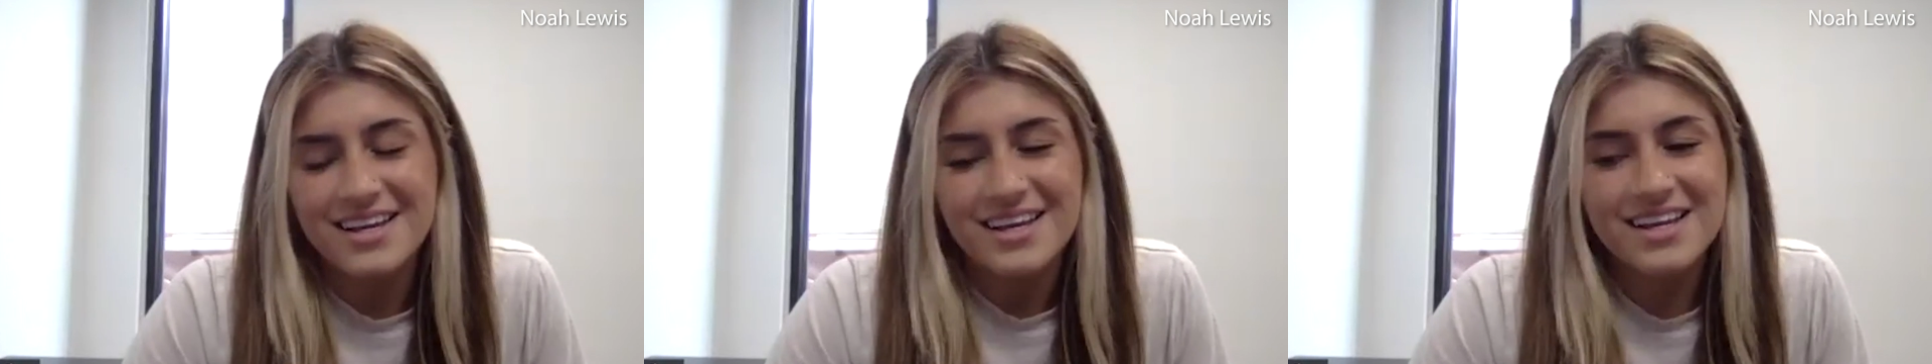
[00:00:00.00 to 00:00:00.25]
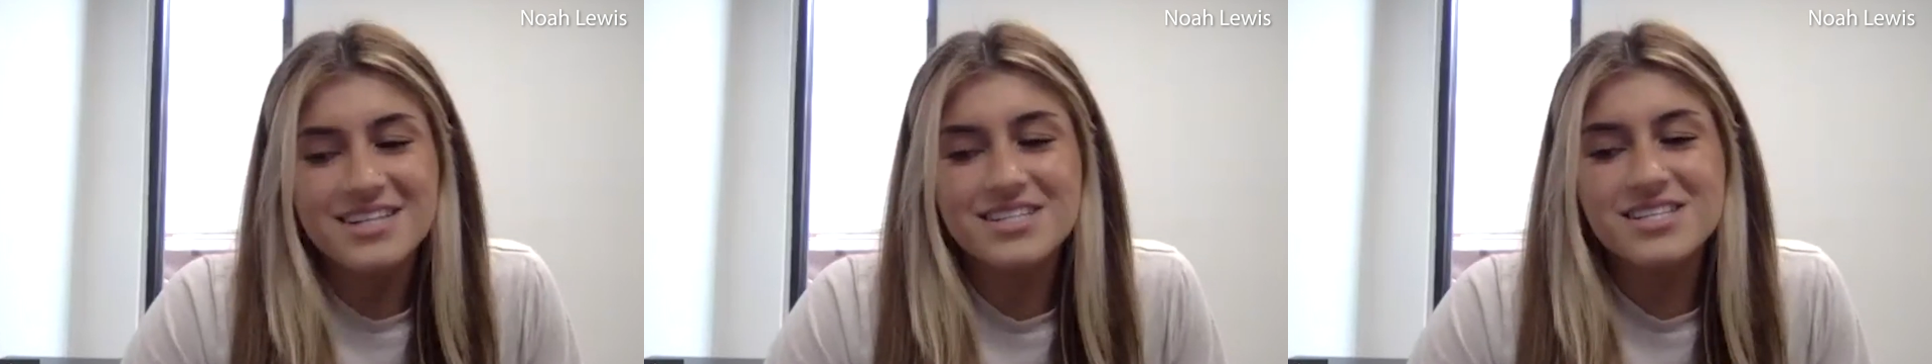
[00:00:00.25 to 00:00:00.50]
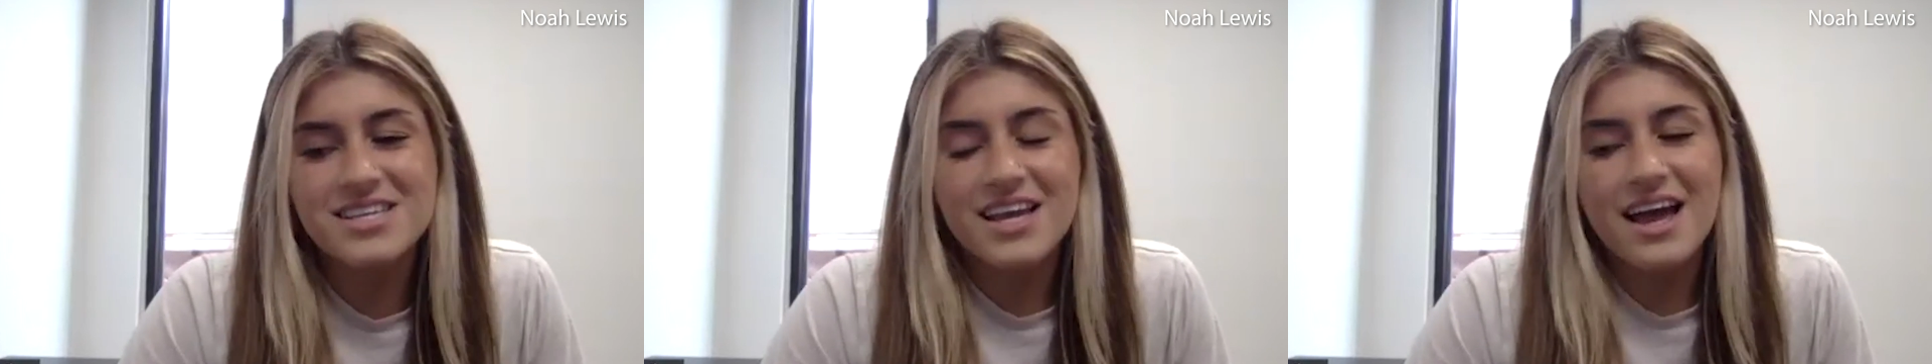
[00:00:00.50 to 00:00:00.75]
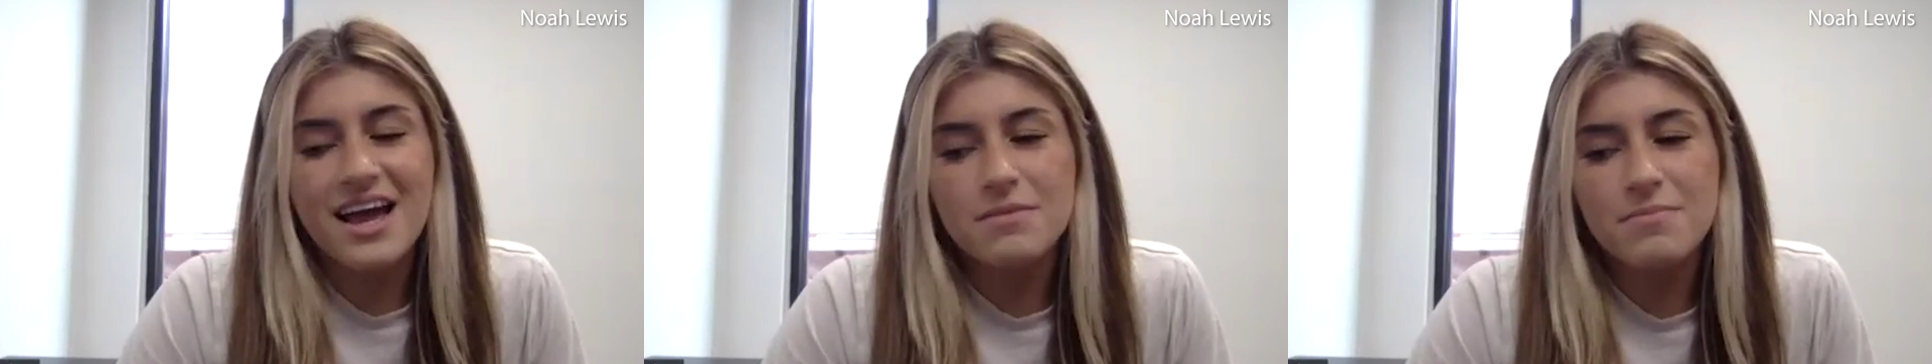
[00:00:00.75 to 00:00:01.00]
it
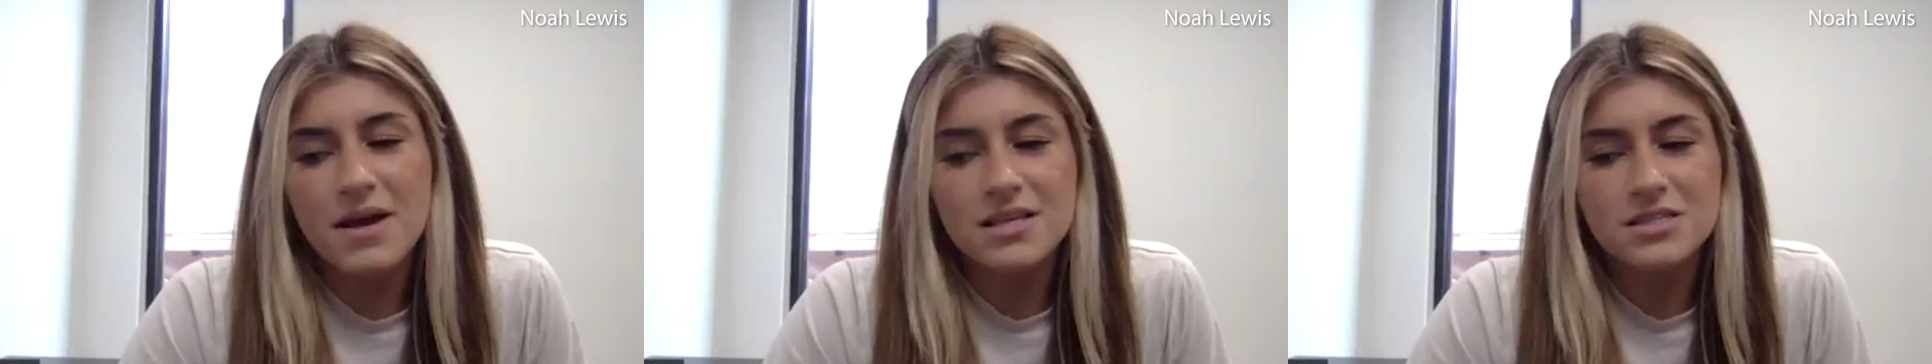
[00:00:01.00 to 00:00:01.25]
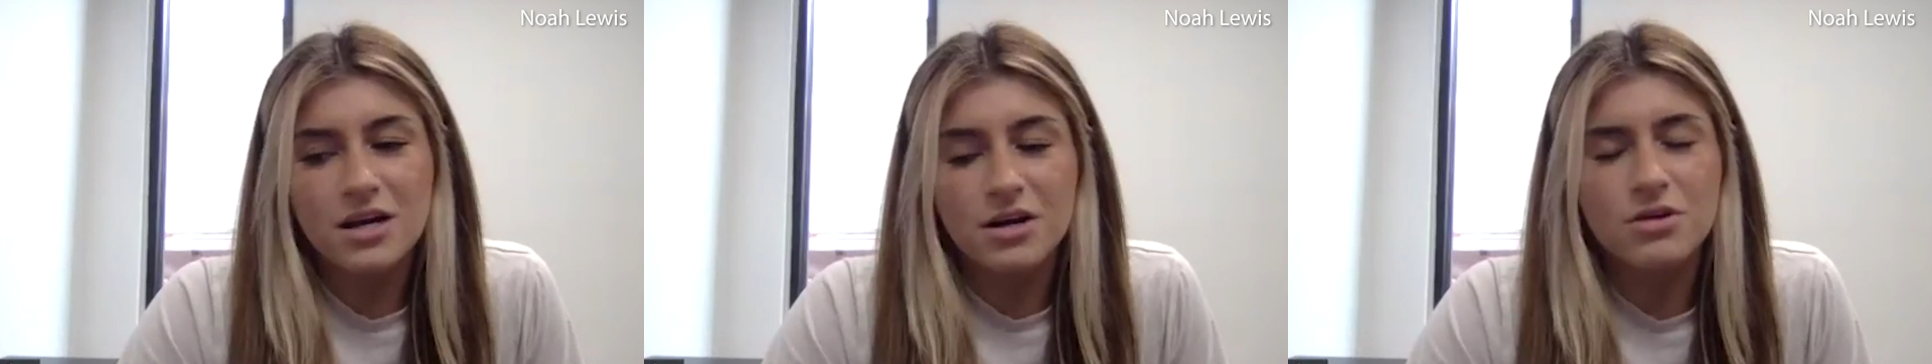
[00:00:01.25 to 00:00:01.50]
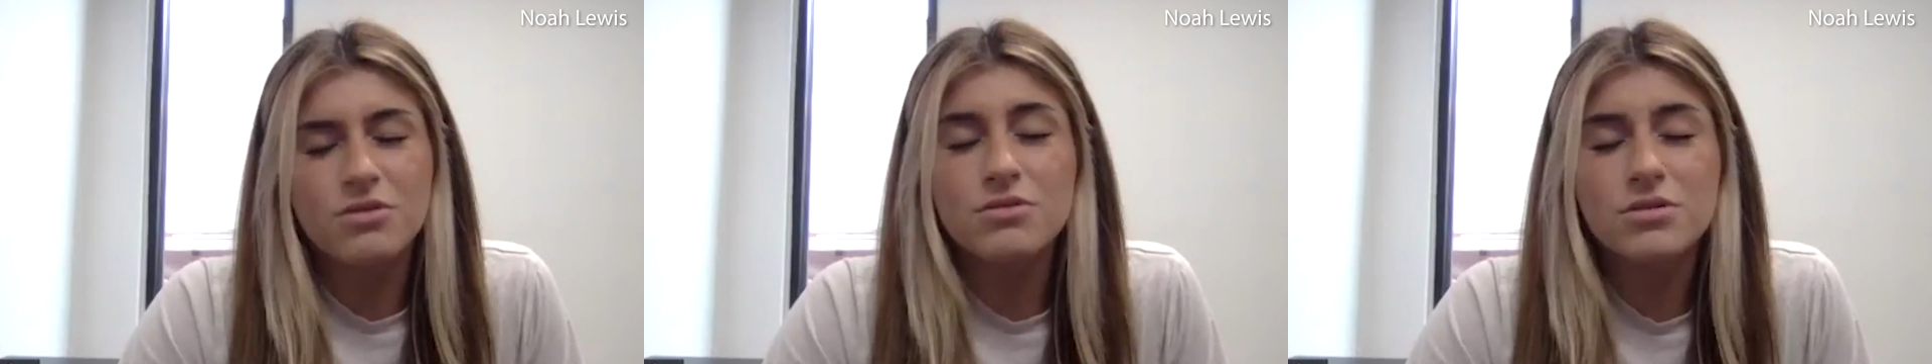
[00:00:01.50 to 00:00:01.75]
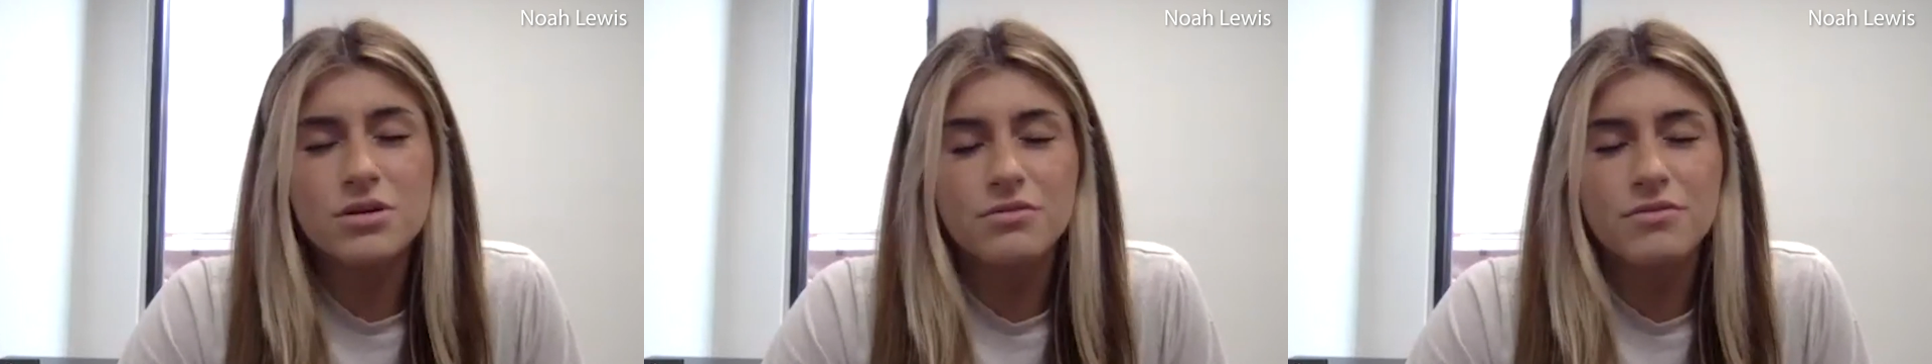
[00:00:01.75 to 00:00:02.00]
kind of depends on who
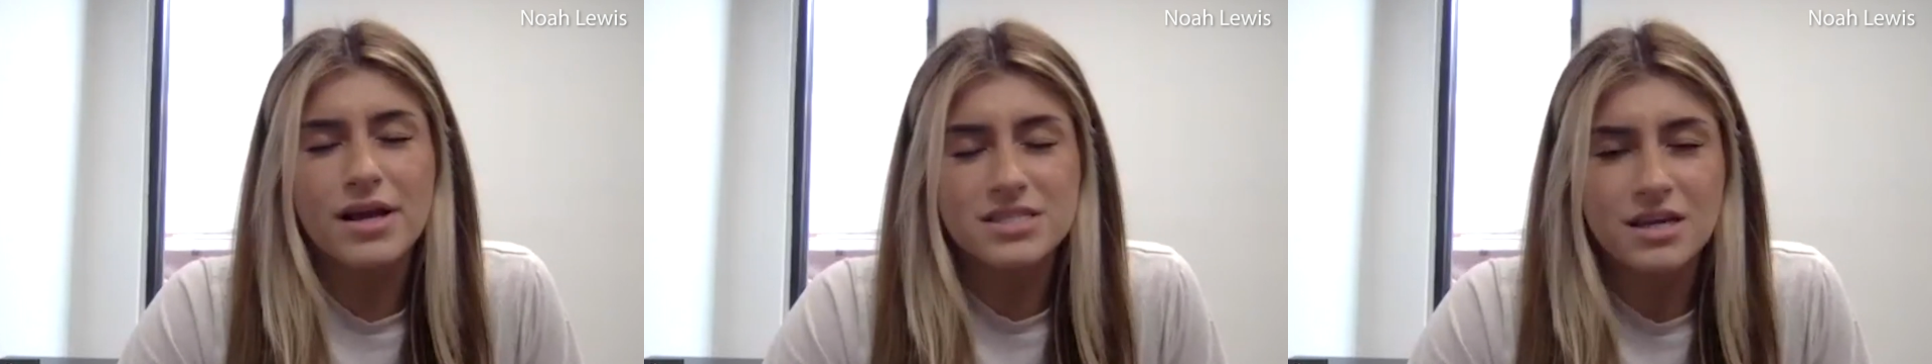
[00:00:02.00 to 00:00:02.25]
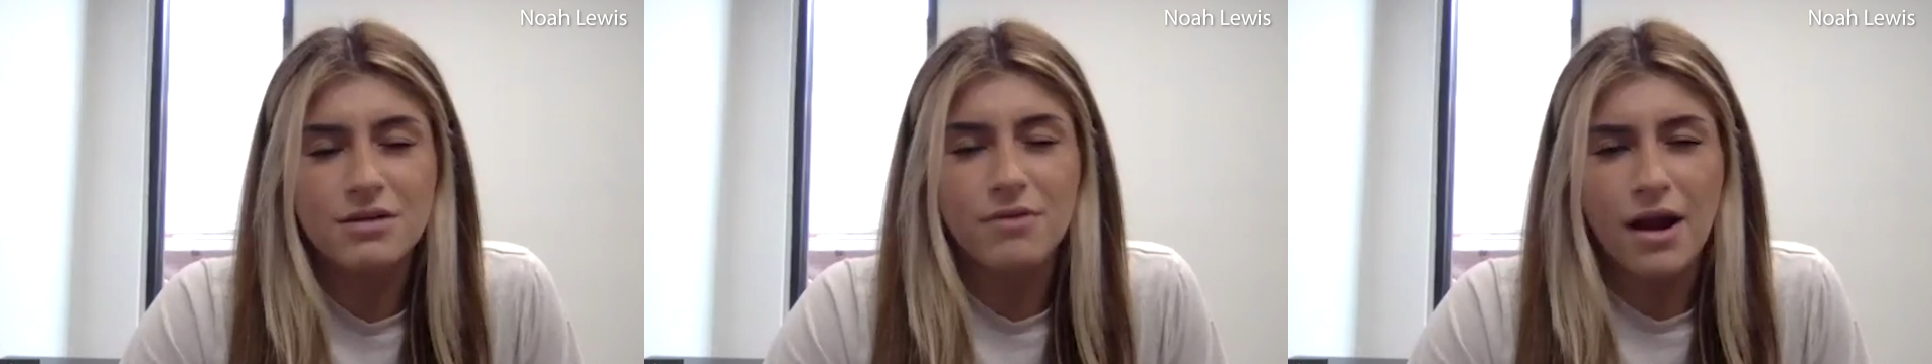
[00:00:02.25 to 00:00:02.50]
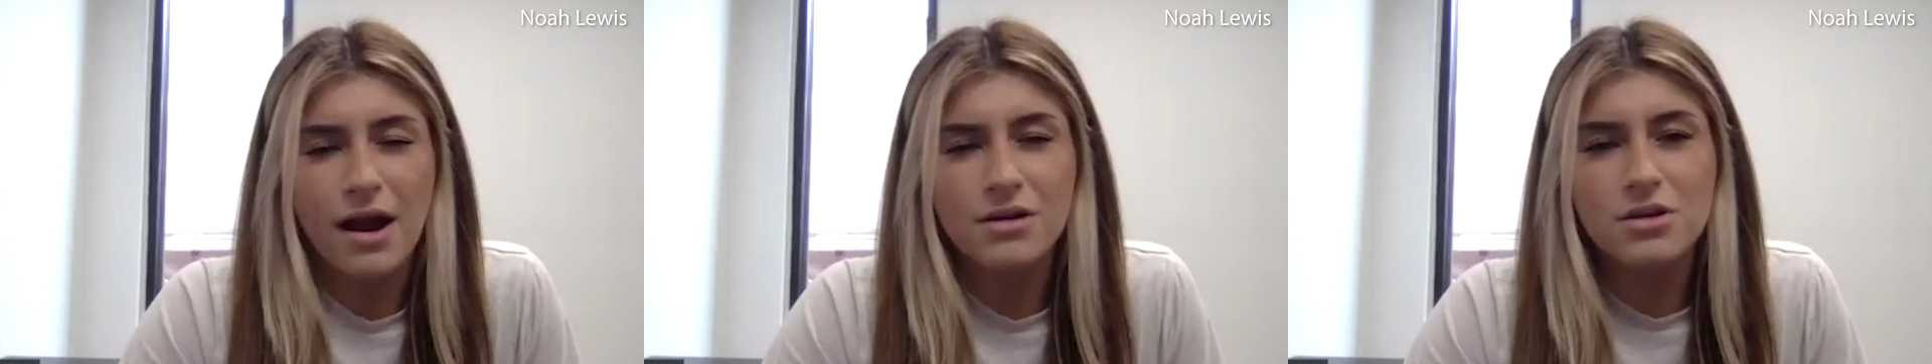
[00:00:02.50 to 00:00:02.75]
you're racing around,